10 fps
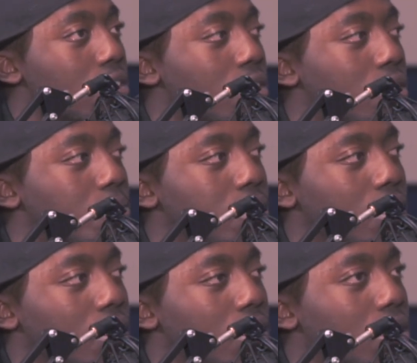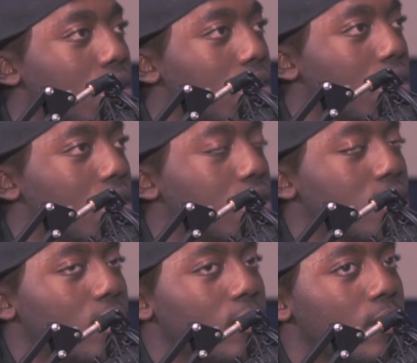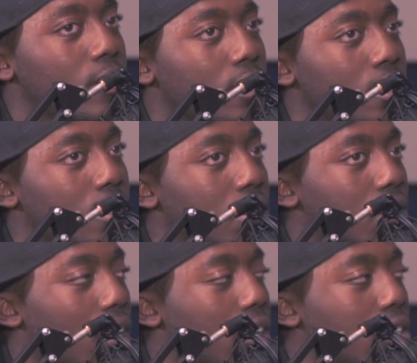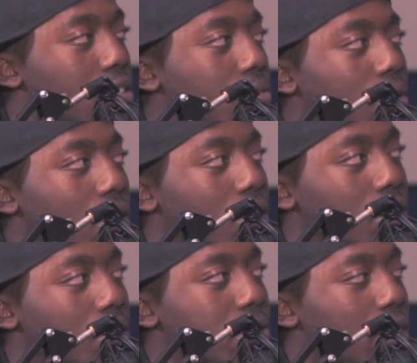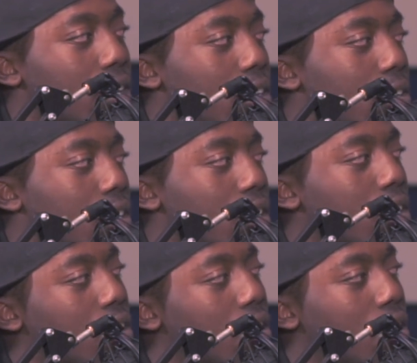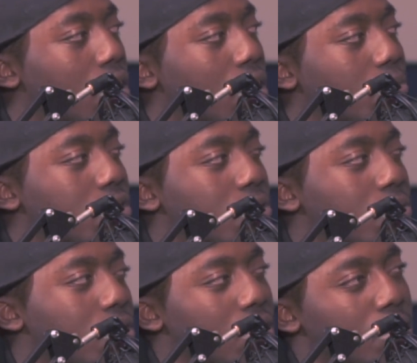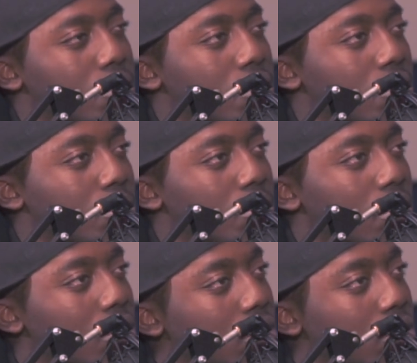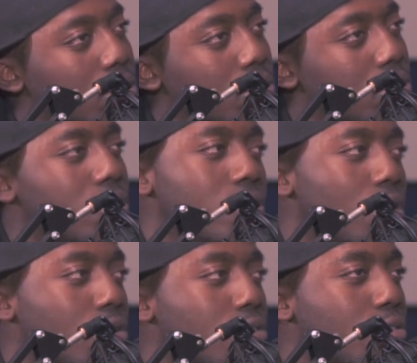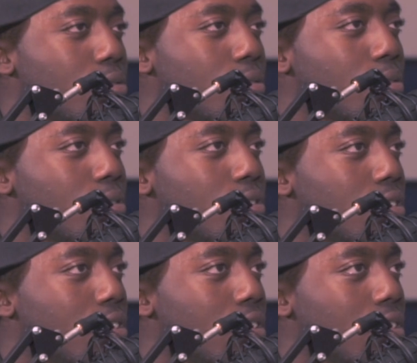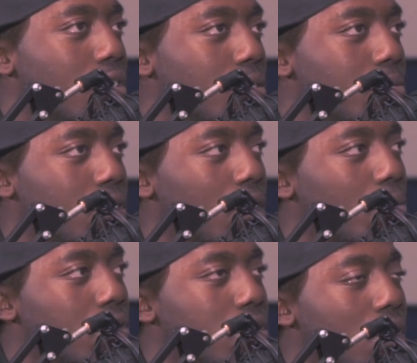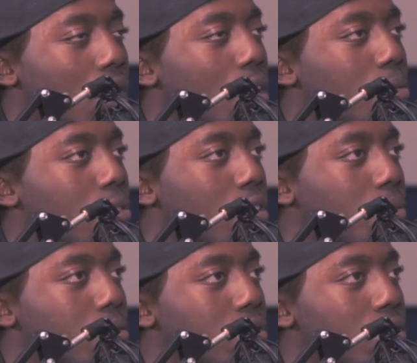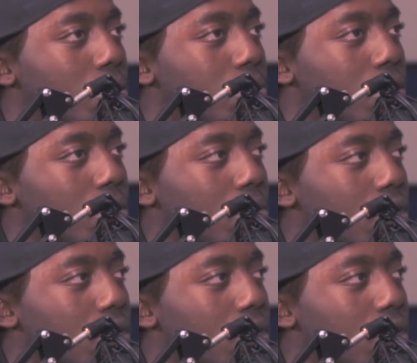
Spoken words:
You know what I'm saying? So I looked around and I was like, okay, I'm gonna just switch it up just a little bit, go to school. You know what I'm saying? I went to Job Corps, you know what I'm saying?